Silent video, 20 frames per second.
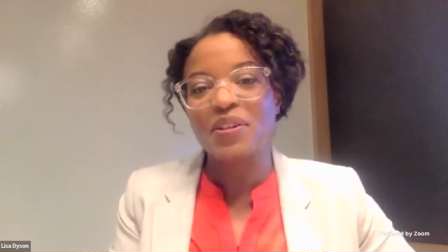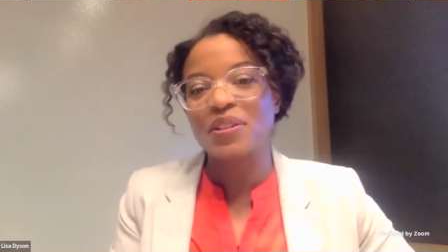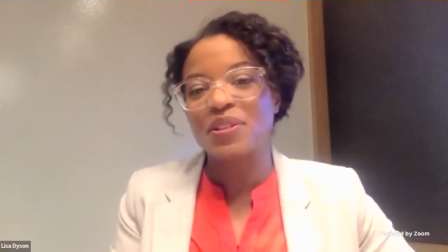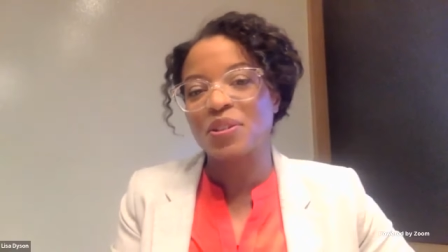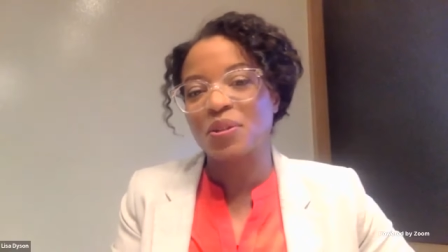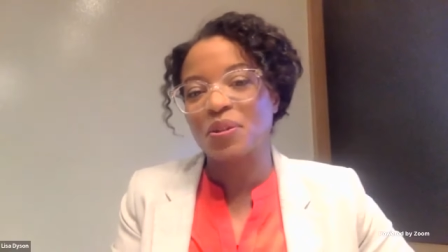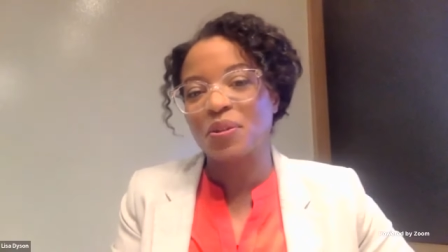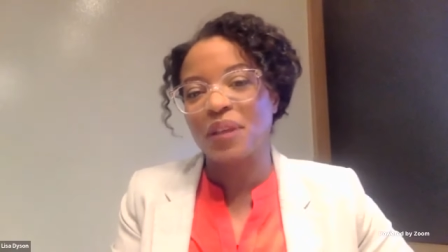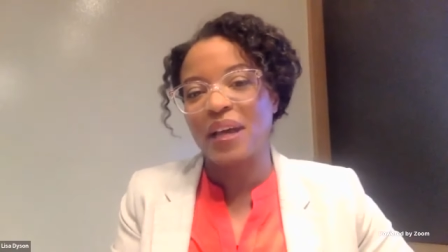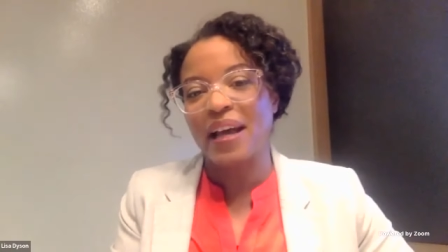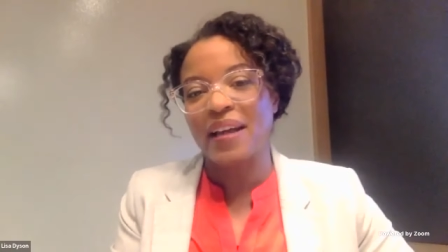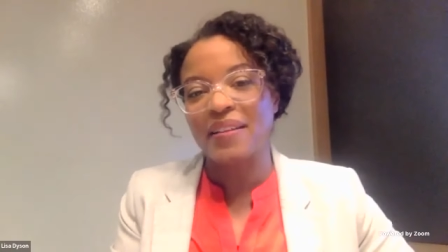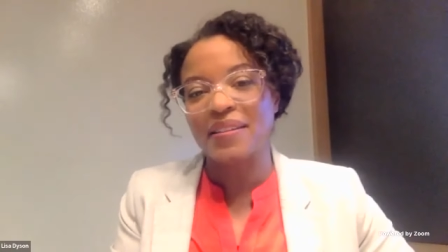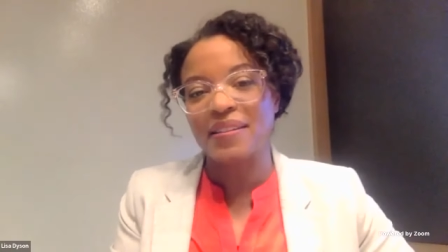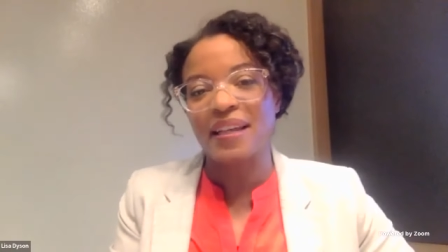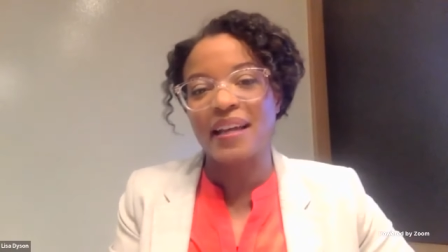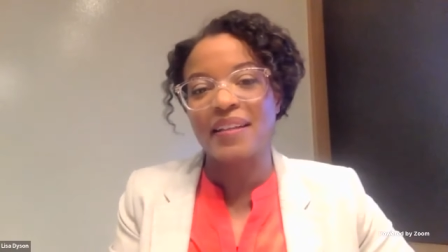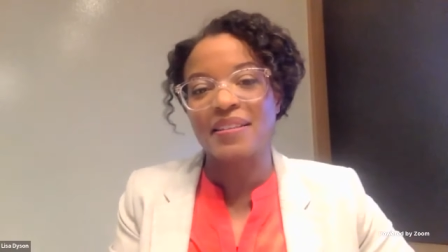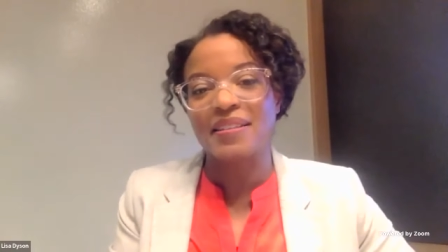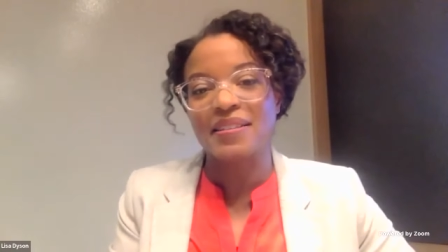And so that
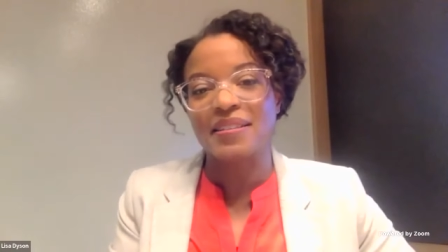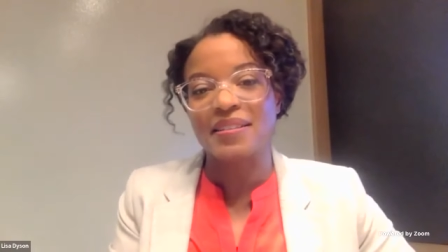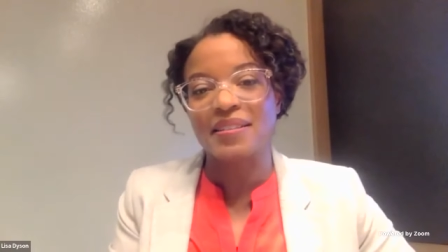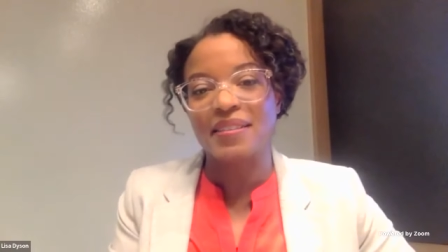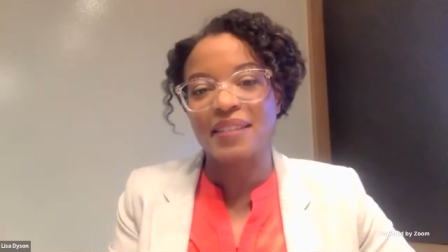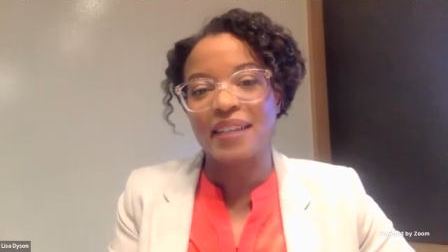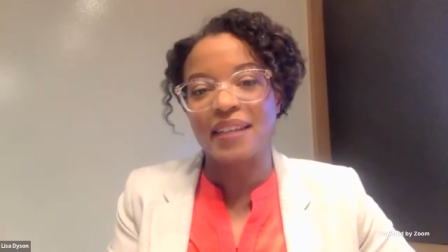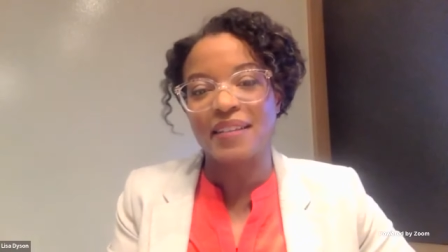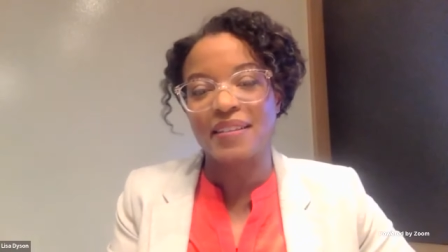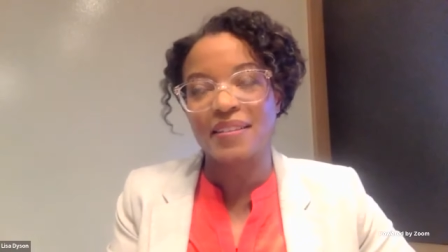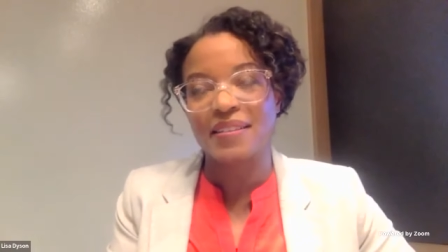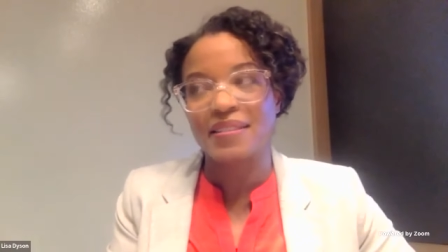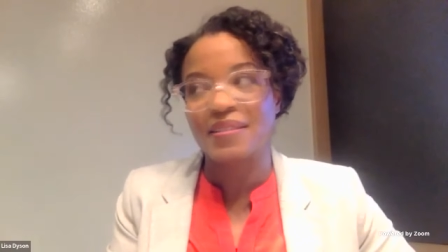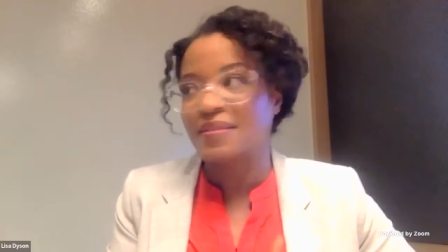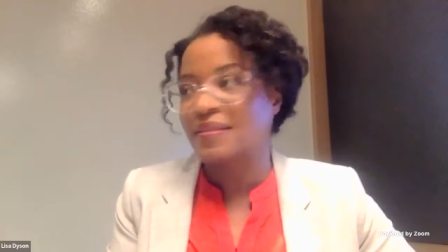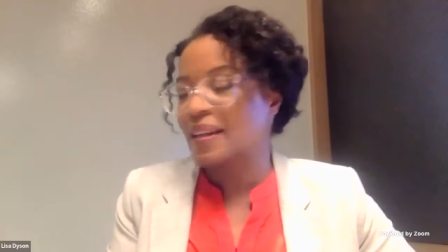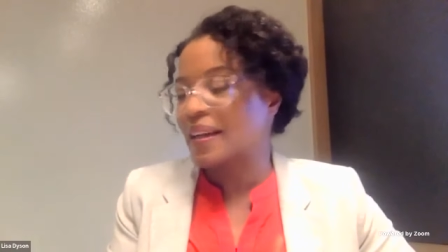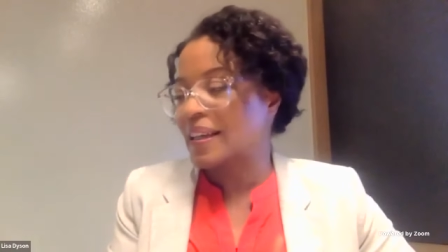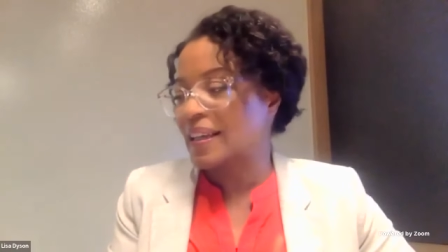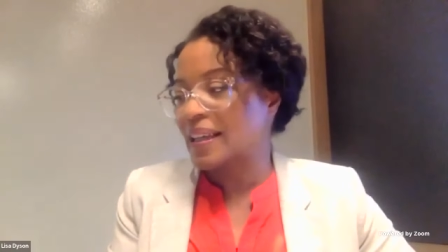that's that's
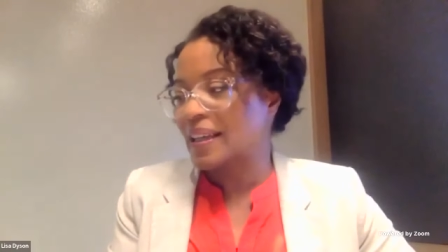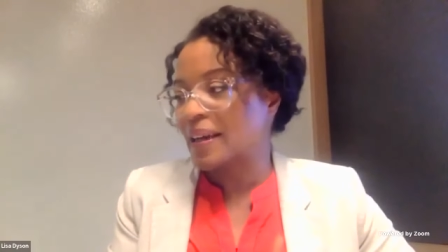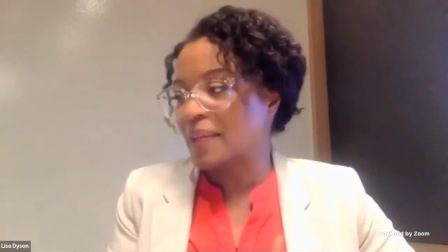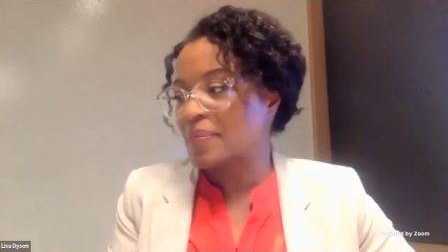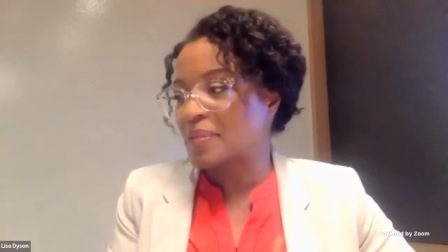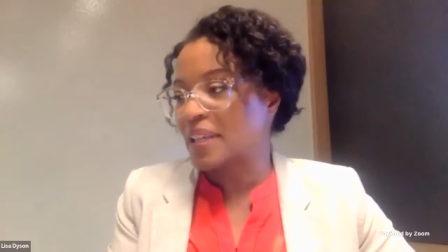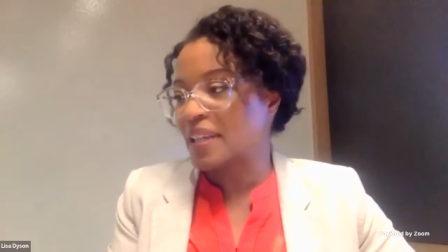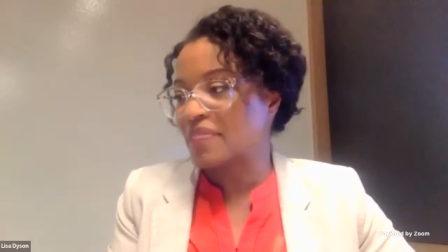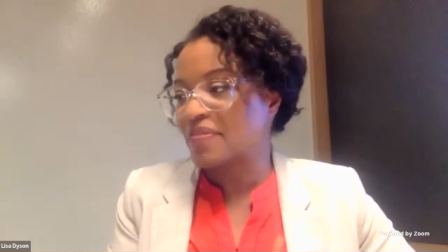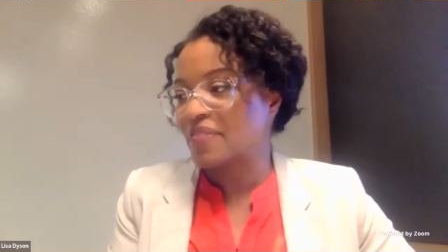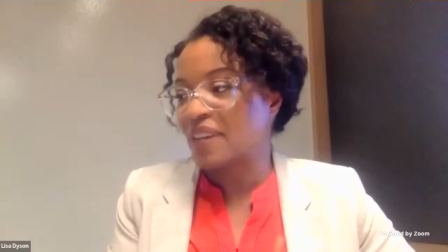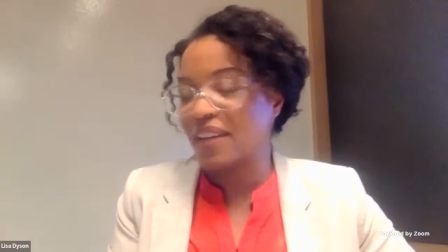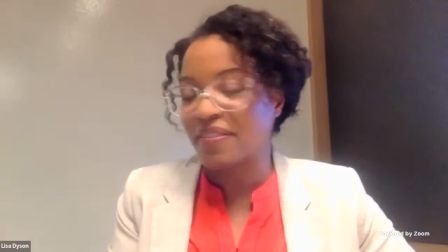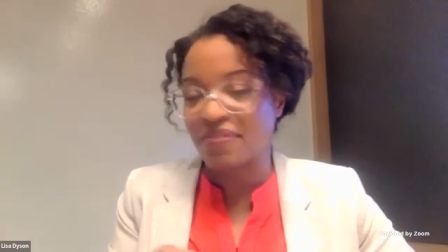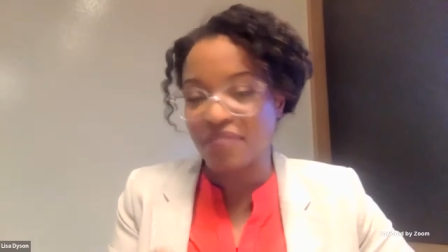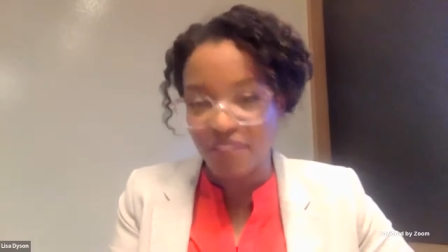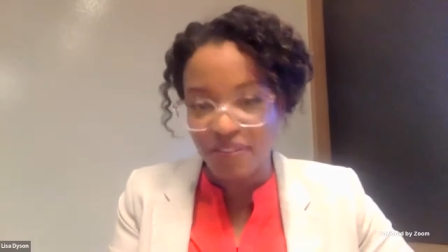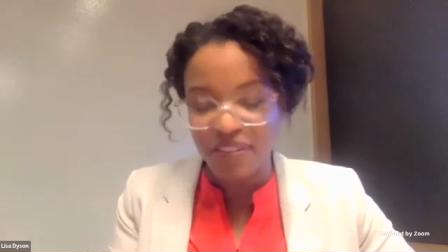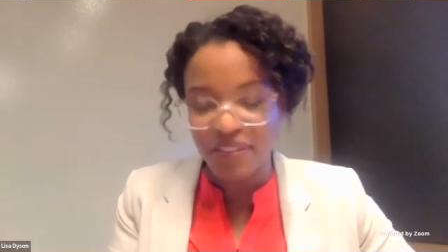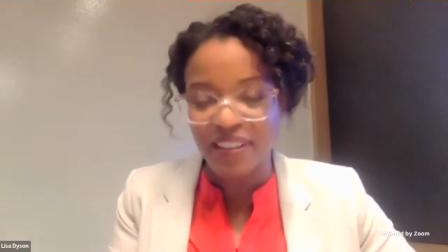I'm saying
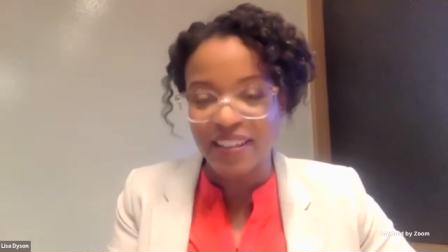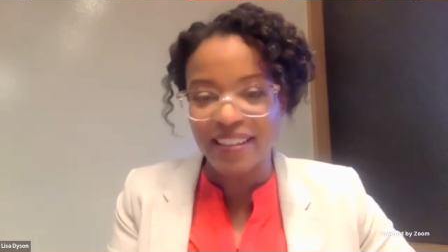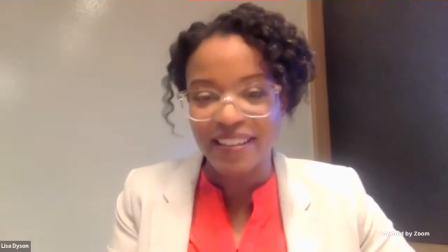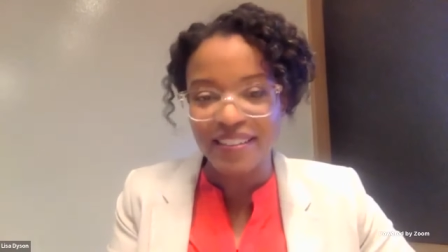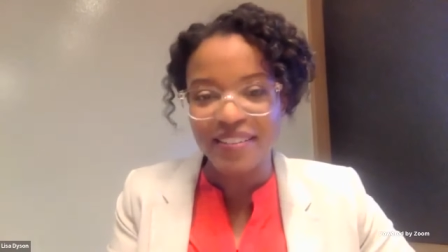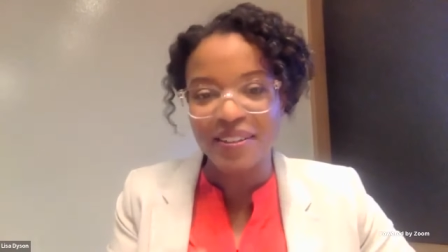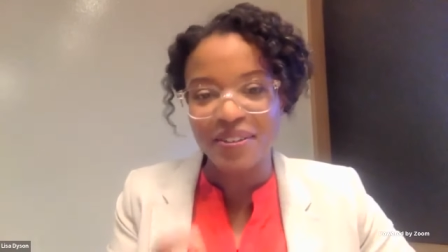550.